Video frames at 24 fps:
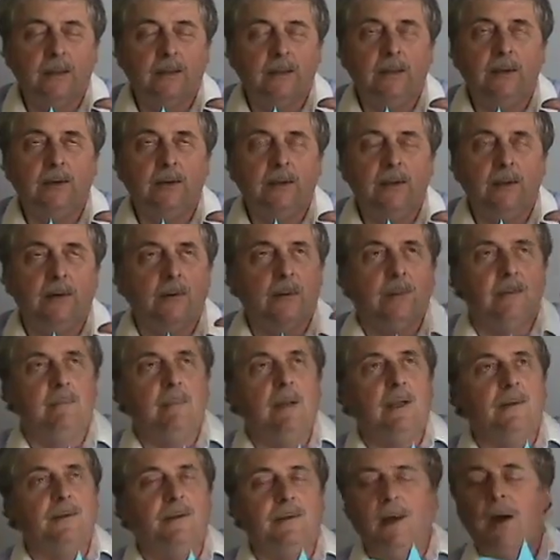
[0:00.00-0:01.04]
you could hear on the
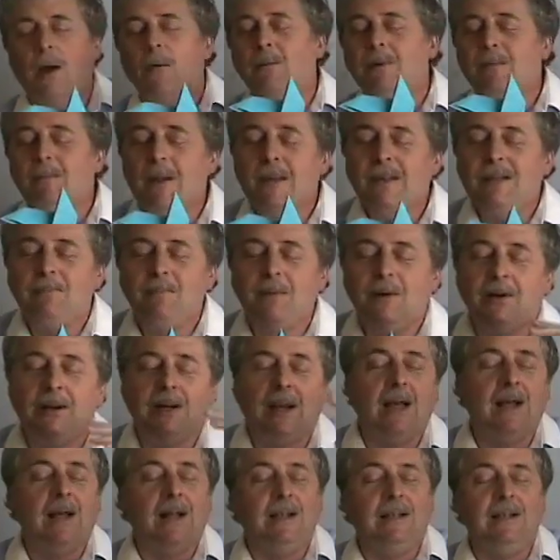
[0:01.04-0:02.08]
bells. When my
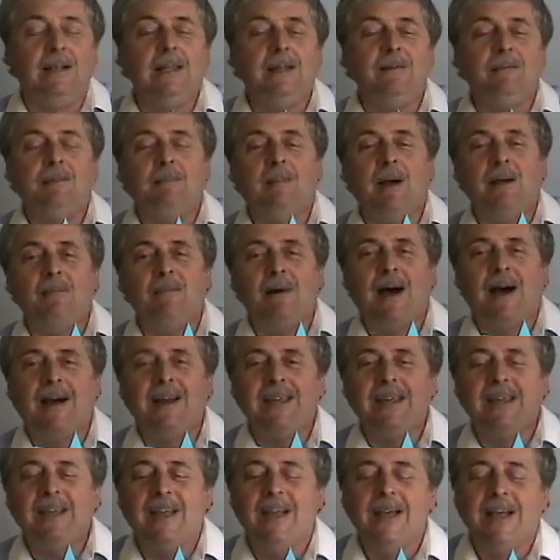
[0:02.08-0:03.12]
spirit leaves my
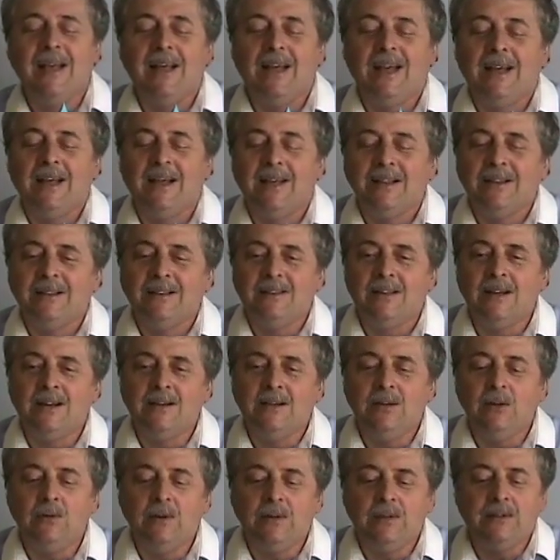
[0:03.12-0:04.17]
body,
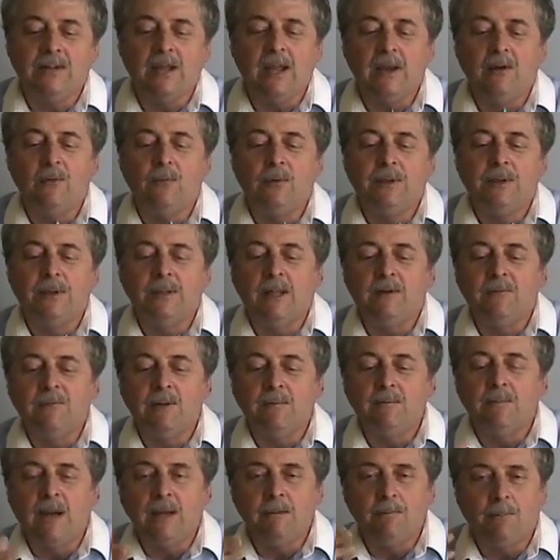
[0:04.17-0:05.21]
then you could take what's left
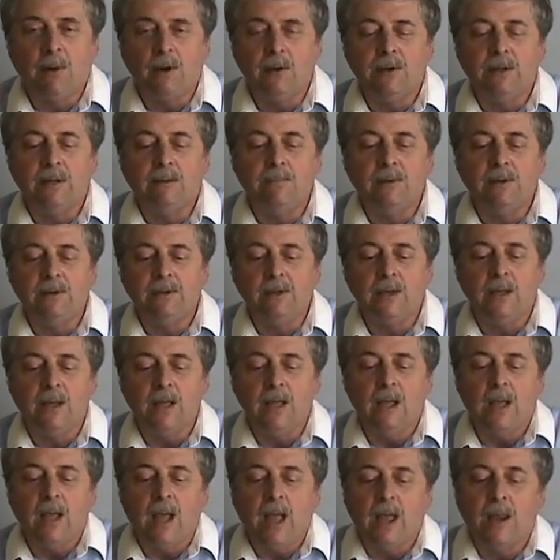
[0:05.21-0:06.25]
of my parchment
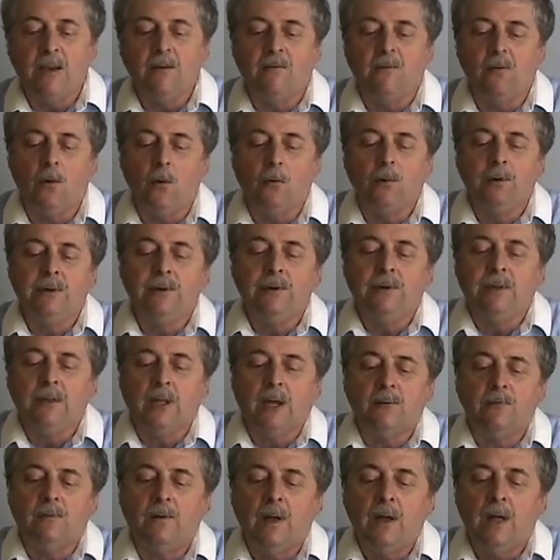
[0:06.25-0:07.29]
and fold
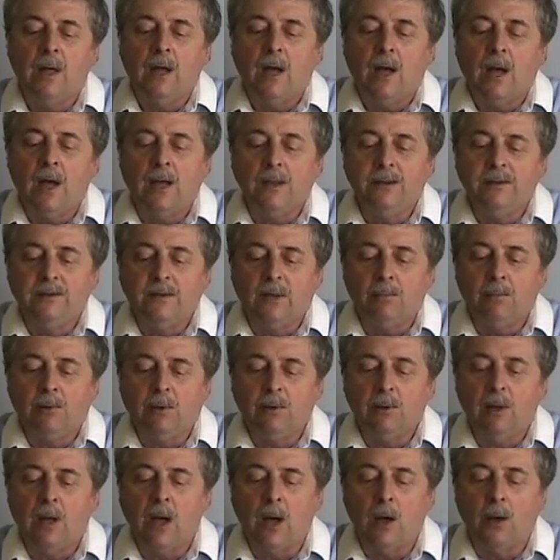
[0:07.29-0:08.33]
yourself a
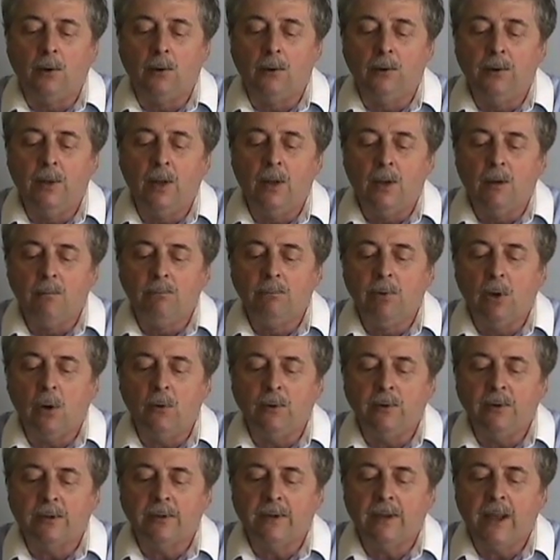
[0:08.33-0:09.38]
double-hulled
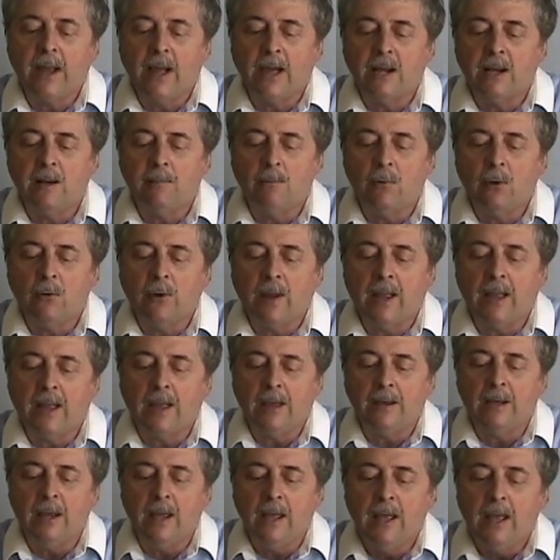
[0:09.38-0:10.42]
boat, a
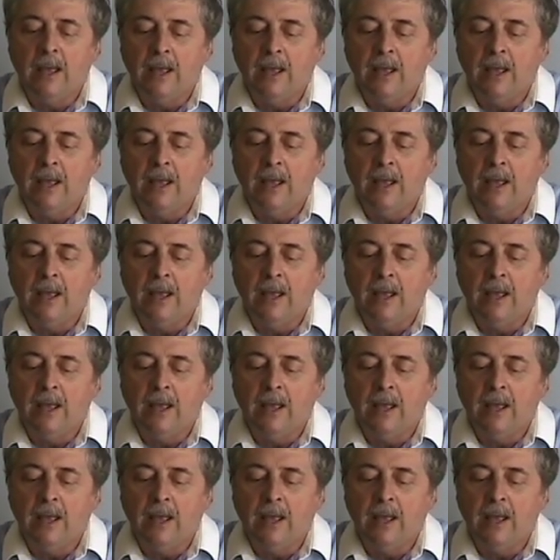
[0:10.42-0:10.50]
catamaran,